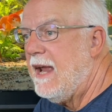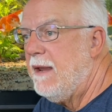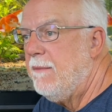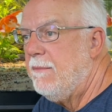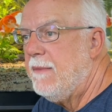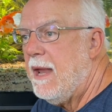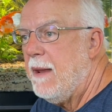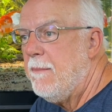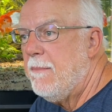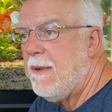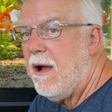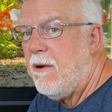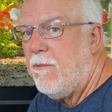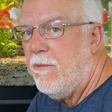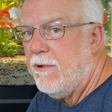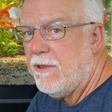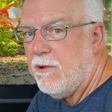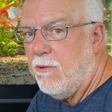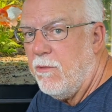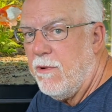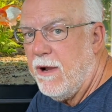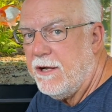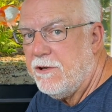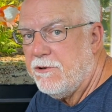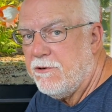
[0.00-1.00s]
came out with a
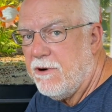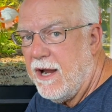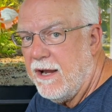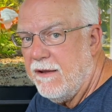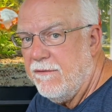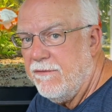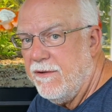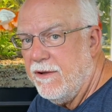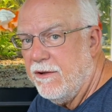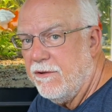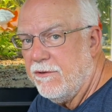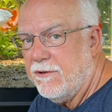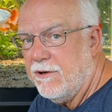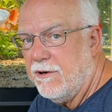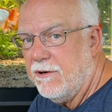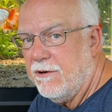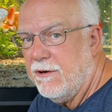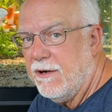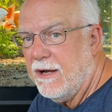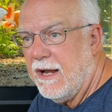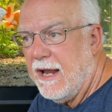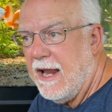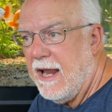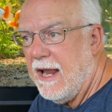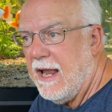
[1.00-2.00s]
wet dry filter,
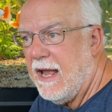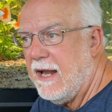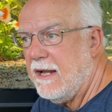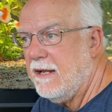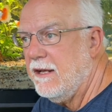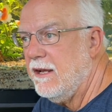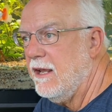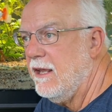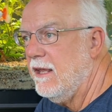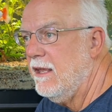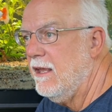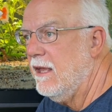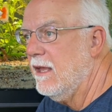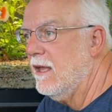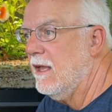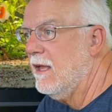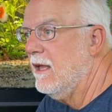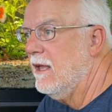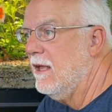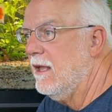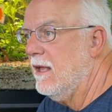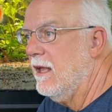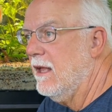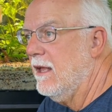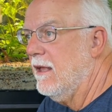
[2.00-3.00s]
and
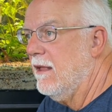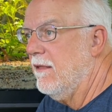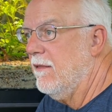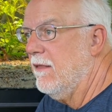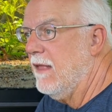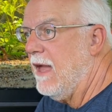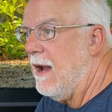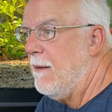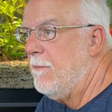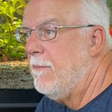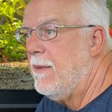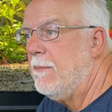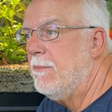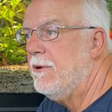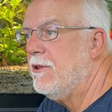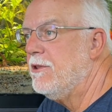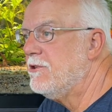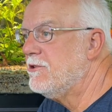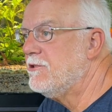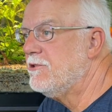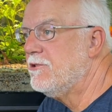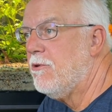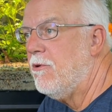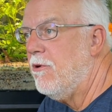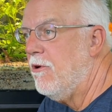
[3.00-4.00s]
I remember the
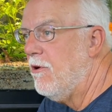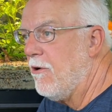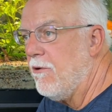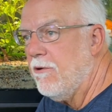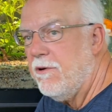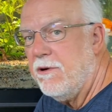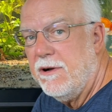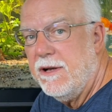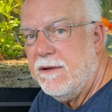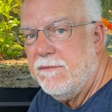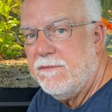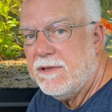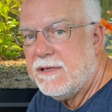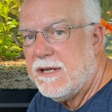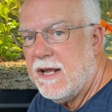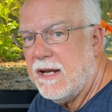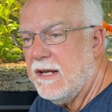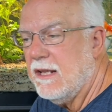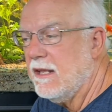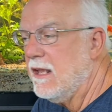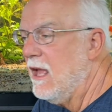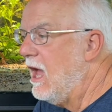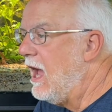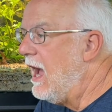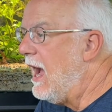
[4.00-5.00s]
store owner even say
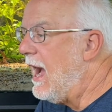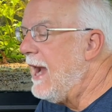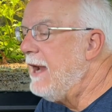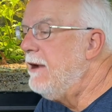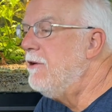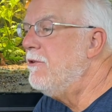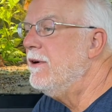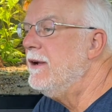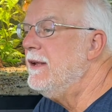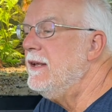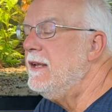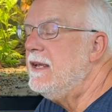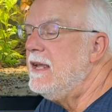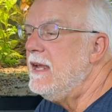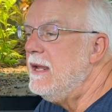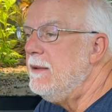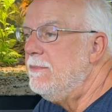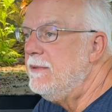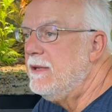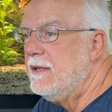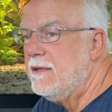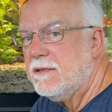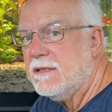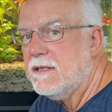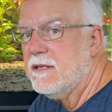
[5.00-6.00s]
that I couldn't keep
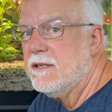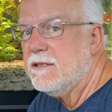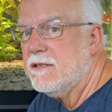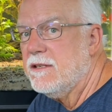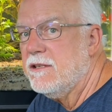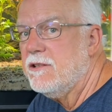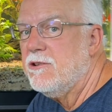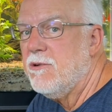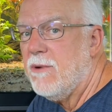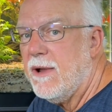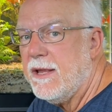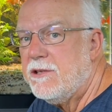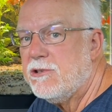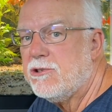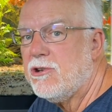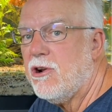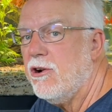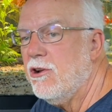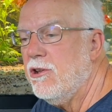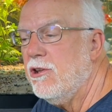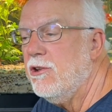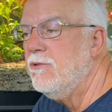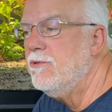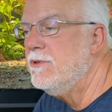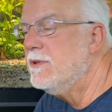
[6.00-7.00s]
discus until I
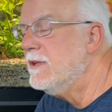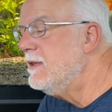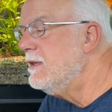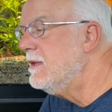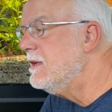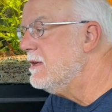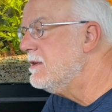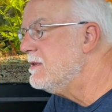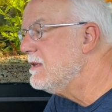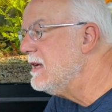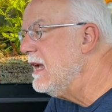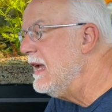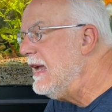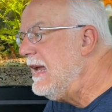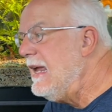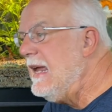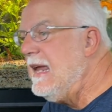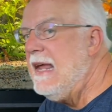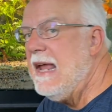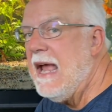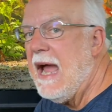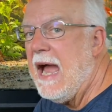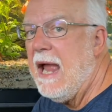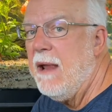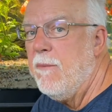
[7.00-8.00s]
start using this
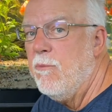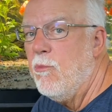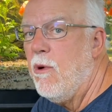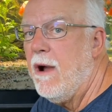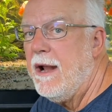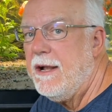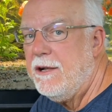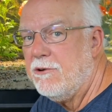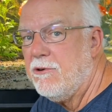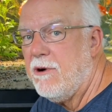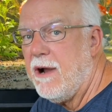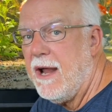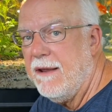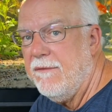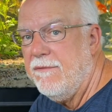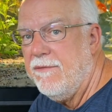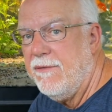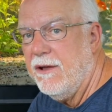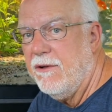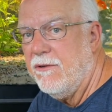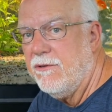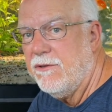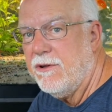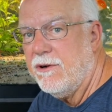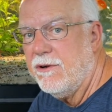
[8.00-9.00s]
Eheim wet dry
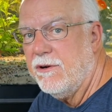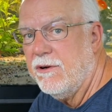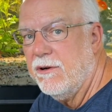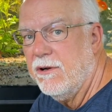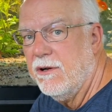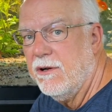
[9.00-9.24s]
filter.